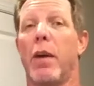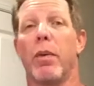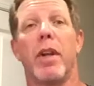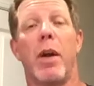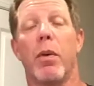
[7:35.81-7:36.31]

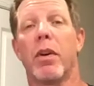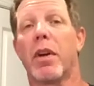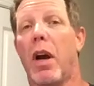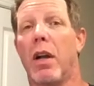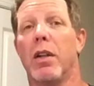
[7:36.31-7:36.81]
when they were in
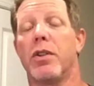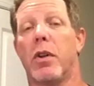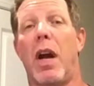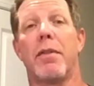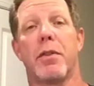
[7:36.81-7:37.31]
college
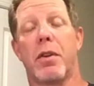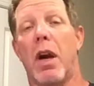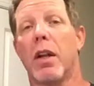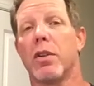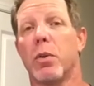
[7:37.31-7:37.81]
or after
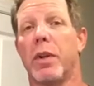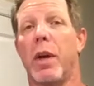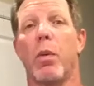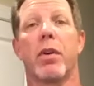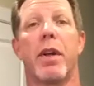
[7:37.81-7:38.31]
college when they
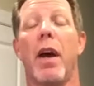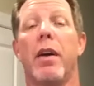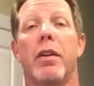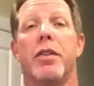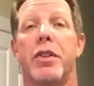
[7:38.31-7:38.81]
worked
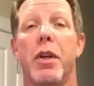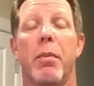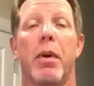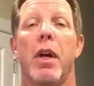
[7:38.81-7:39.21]
out in the gym.